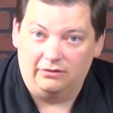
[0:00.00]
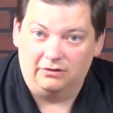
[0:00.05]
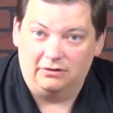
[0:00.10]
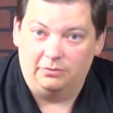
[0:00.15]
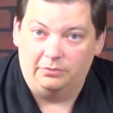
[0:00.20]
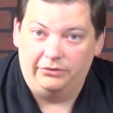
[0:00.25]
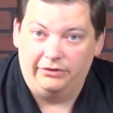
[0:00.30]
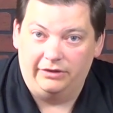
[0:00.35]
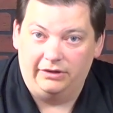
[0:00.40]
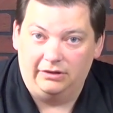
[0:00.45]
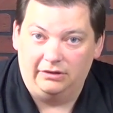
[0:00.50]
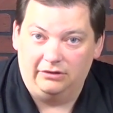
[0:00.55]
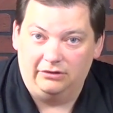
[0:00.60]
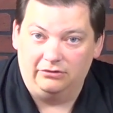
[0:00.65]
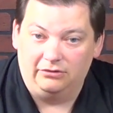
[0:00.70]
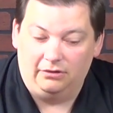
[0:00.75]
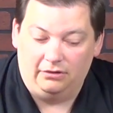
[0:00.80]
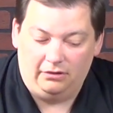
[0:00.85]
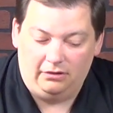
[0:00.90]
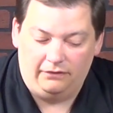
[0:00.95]
explain
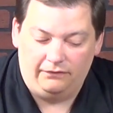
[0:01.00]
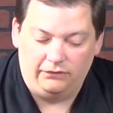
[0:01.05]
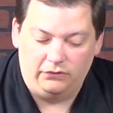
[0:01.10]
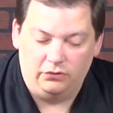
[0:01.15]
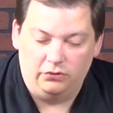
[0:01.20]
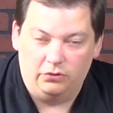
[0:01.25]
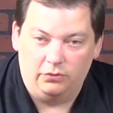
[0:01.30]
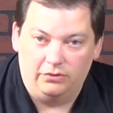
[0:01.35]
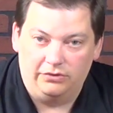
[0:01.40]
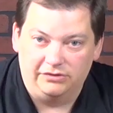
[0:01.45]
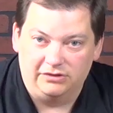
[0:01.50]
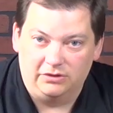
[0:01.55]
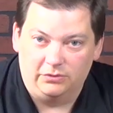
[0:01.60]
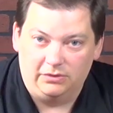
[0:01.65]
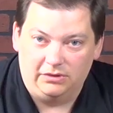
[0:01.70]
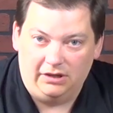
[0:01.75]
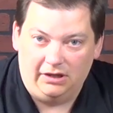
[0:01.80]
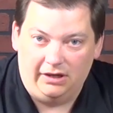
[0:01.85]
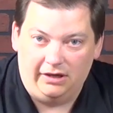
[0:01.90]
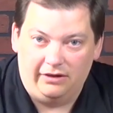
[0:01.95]
just a few of the ones that
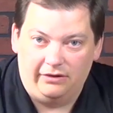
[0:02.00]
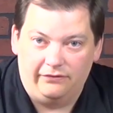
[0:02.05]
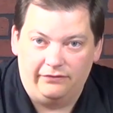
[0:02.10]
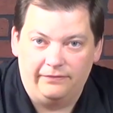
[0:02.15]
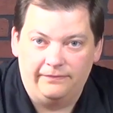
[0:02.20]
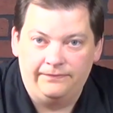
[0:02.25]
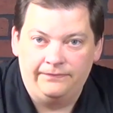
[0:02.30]
we have.